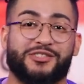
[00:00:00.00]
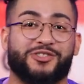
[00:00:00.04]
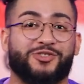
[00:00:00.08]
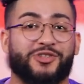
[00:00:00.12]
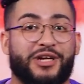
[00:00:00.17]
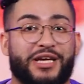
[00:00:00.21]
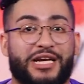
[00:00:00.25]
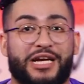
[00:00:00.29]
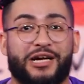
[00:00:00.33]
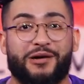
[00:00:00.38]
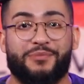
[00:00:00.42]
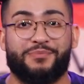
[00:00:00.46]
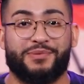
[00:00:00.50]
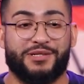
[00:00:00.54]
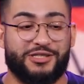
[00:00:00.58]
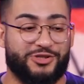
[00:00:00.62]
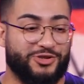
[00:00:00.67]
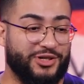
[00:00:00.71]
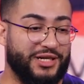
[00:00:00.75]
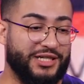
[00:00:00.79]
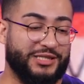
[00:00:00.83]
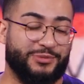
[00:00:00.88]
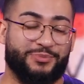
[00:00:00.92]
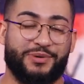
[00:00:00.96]
straight up and
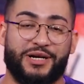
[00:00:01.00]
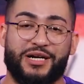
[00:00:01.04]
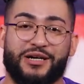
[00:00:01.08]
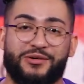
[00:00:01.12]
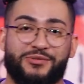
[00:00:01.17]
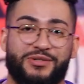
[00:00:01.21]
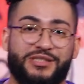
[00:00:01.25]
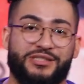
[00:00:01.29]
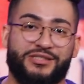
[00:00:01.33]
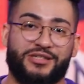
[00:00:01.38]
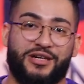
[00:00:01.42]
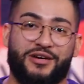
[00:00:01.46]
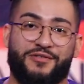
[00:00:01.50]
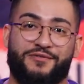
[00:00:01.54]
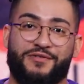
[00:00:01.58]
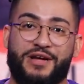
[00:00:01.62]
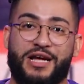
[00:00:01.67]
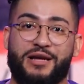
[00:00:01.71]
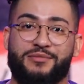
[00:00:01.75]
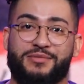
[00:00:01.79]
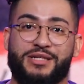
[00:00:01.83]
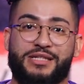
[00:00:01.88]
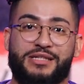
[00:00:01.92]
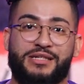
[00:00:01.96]
transparent with y'all,
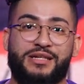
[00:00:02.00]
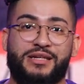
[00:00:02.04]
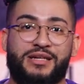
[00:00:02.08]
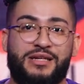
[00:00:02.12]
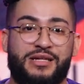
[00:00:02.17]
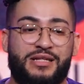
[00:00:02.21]
family.